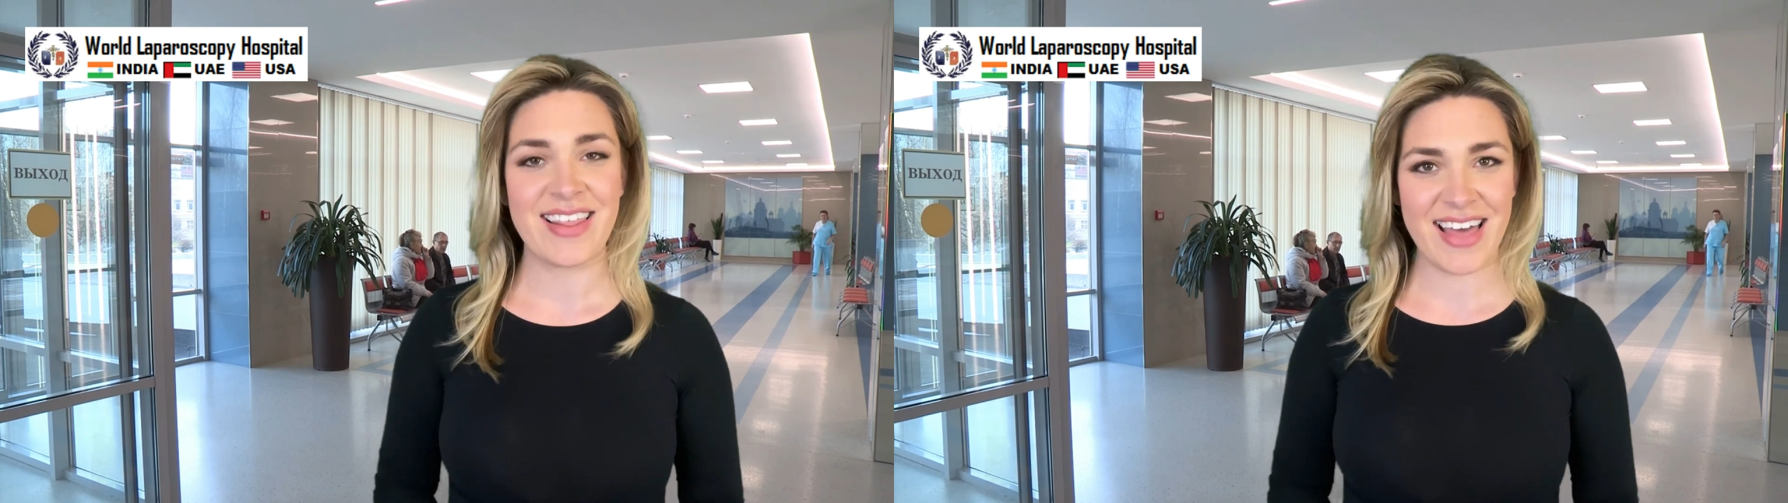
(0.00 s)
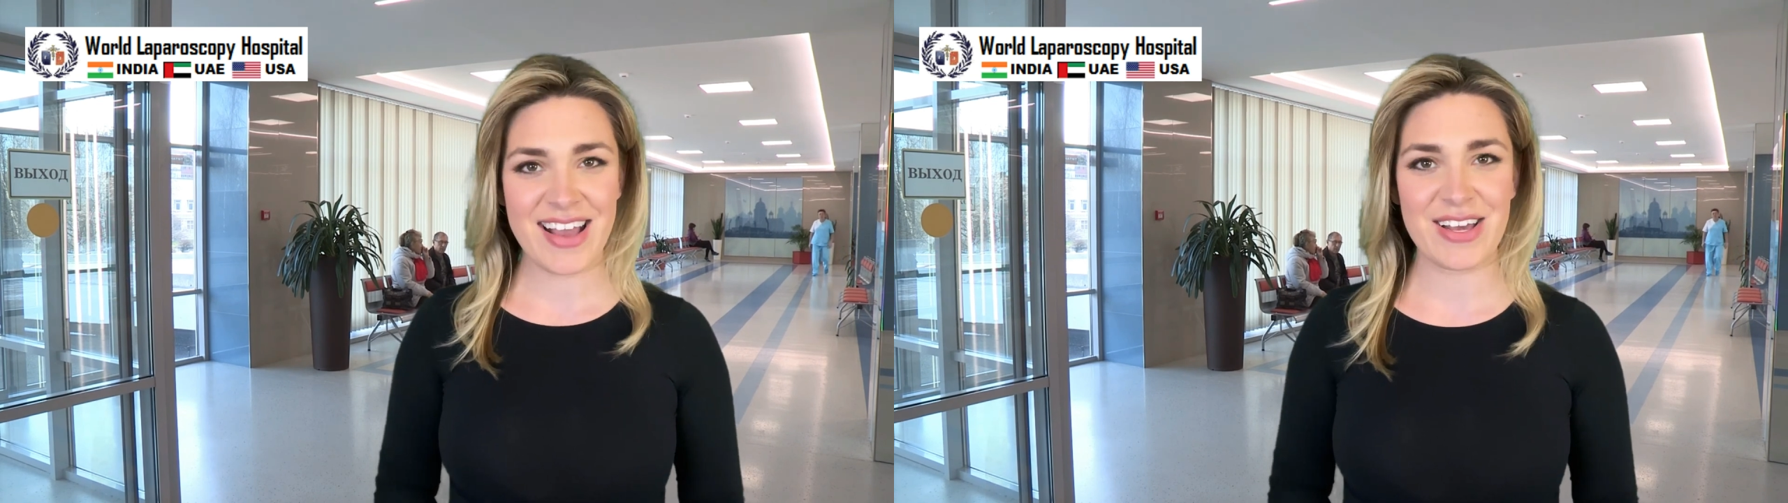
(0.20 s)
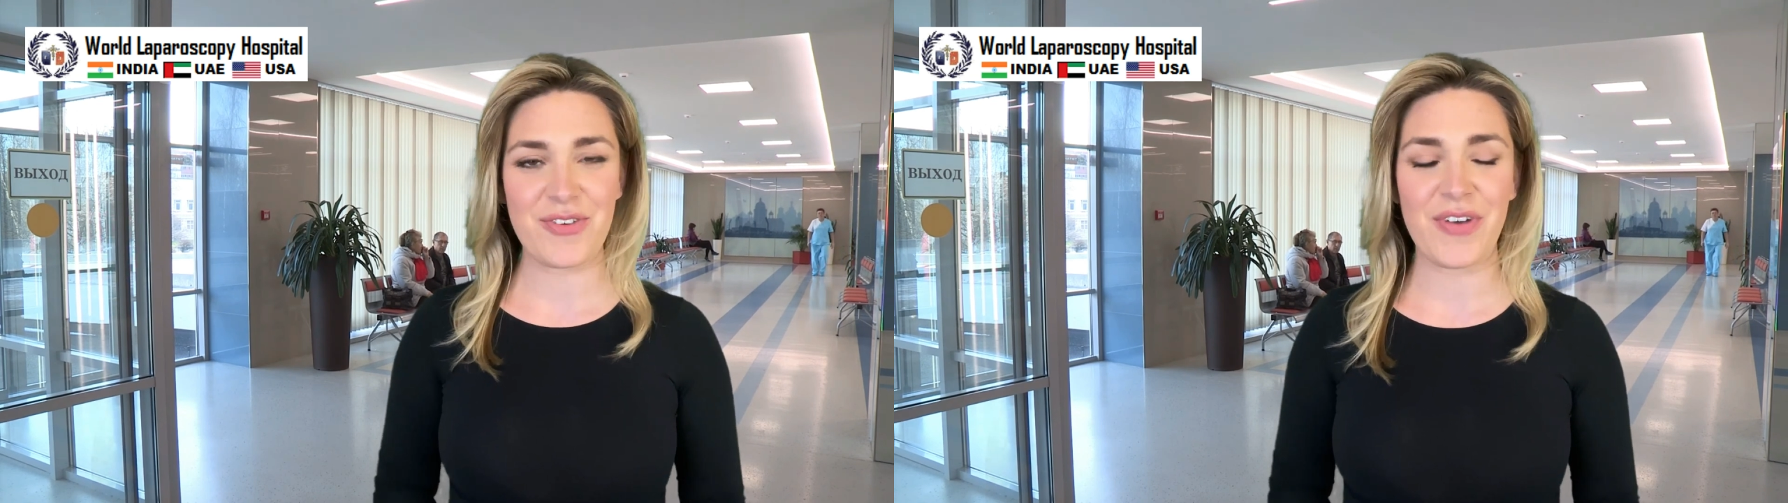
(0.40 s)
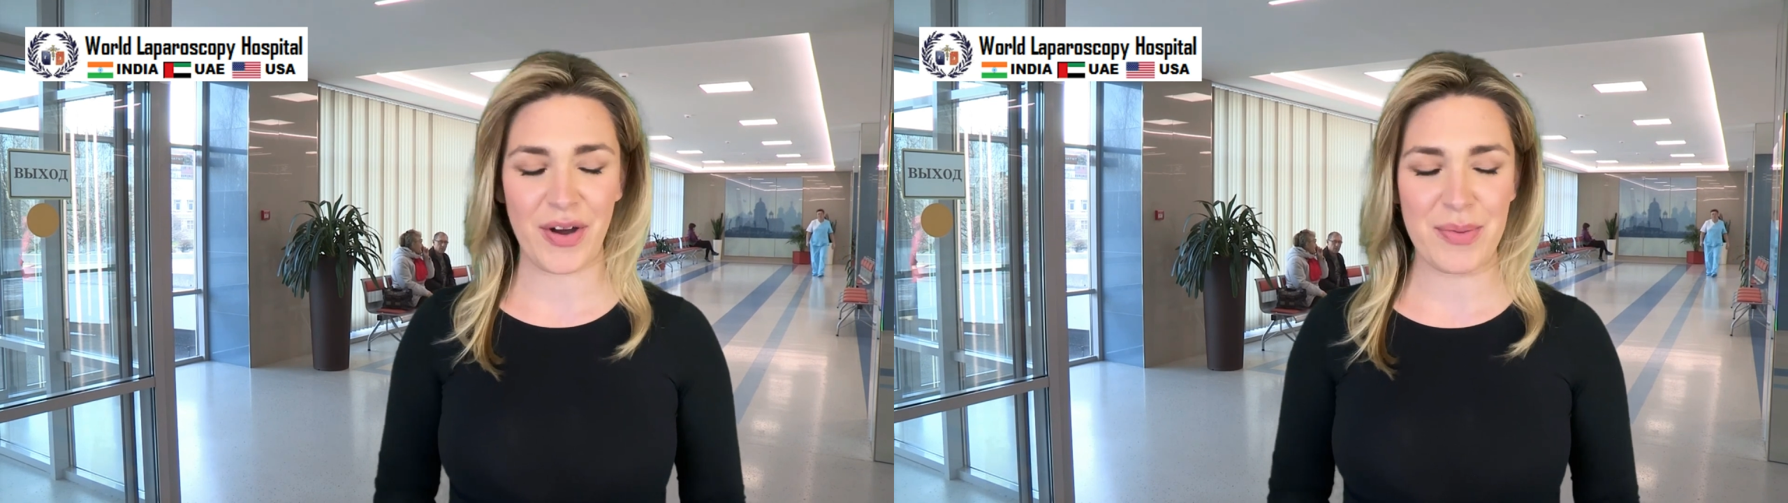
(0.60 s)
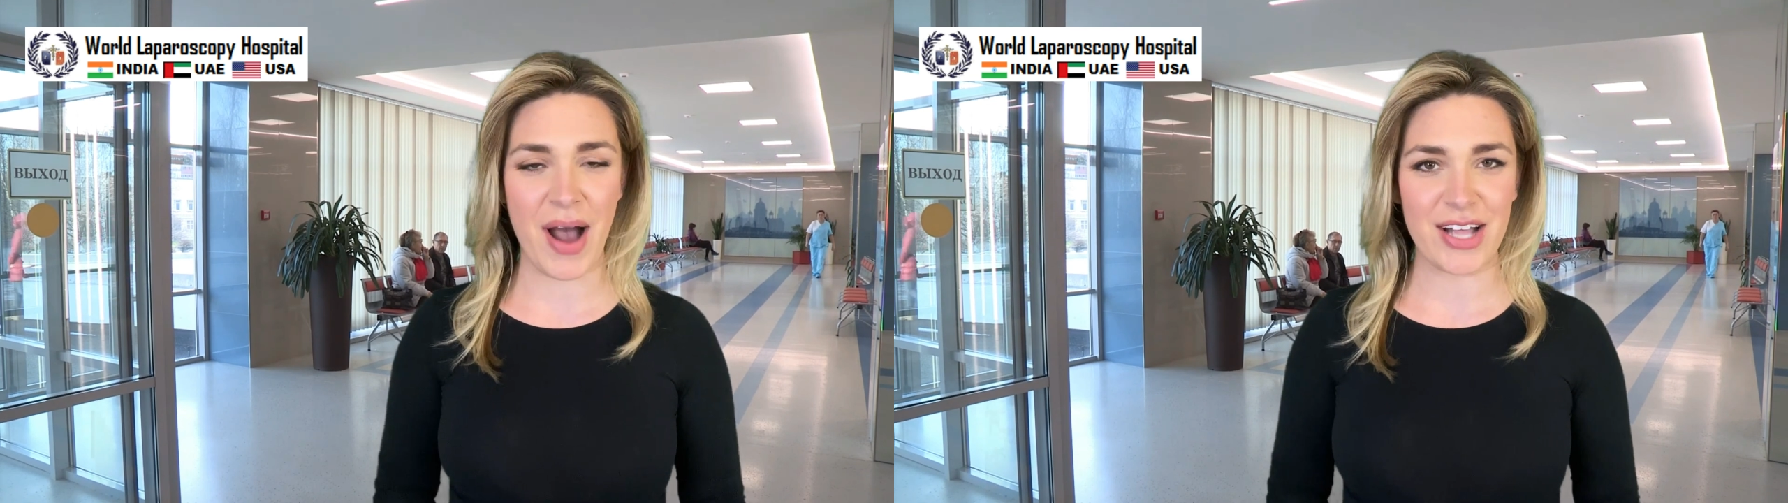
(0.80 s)
Thank you
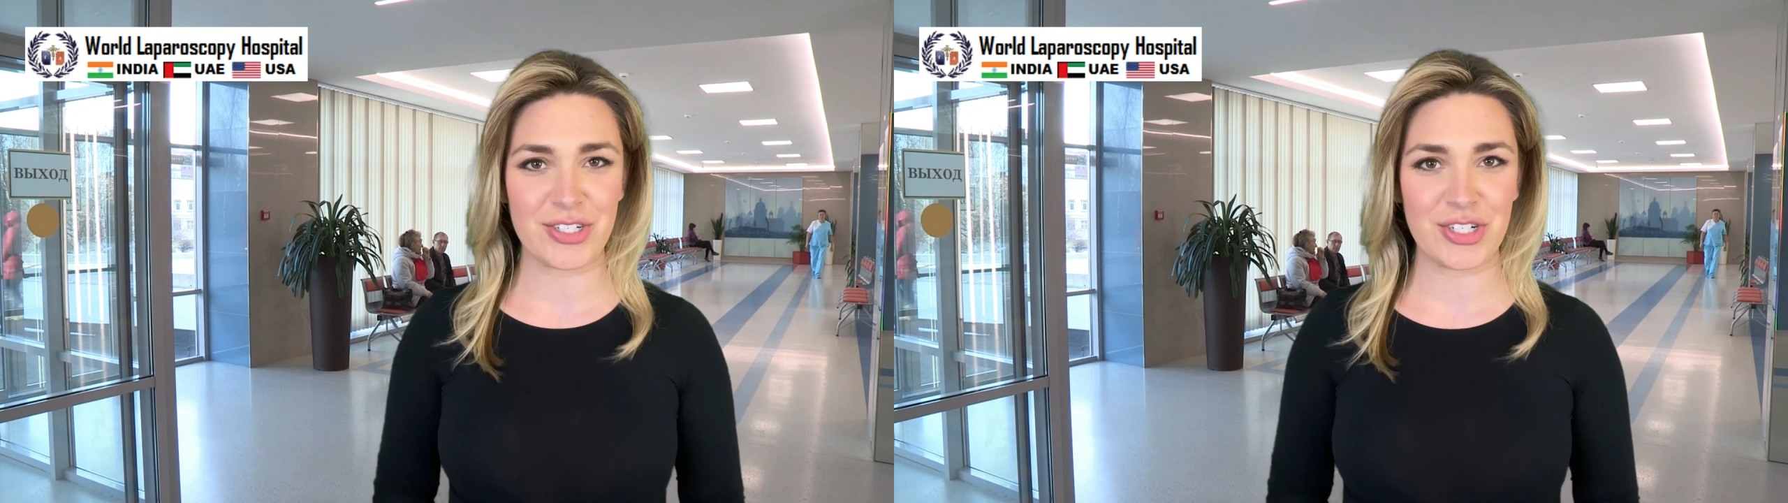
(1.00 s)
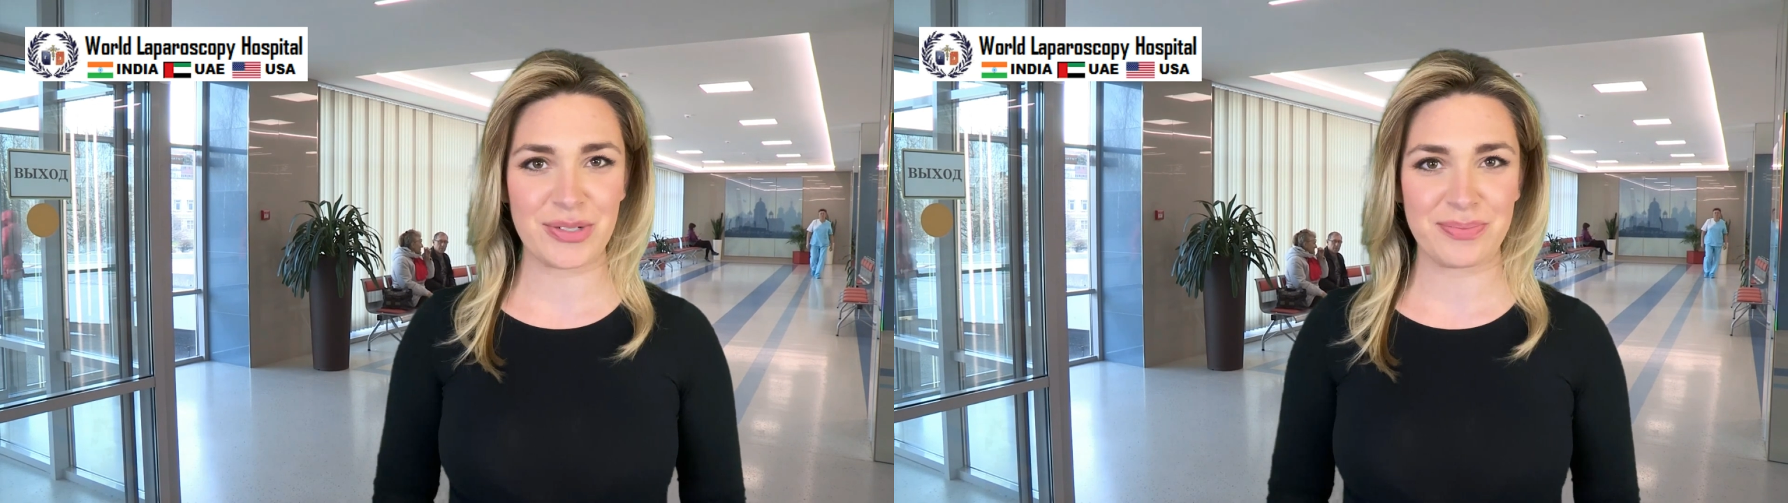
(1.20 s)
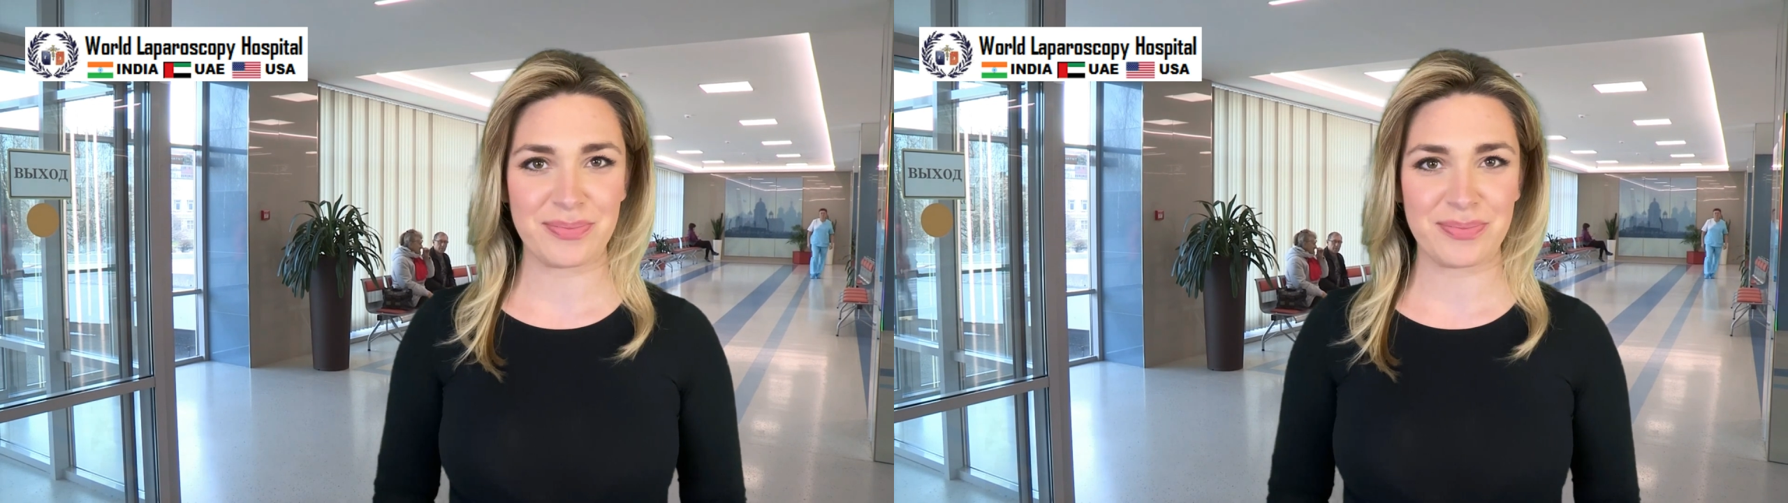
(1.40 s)
very much.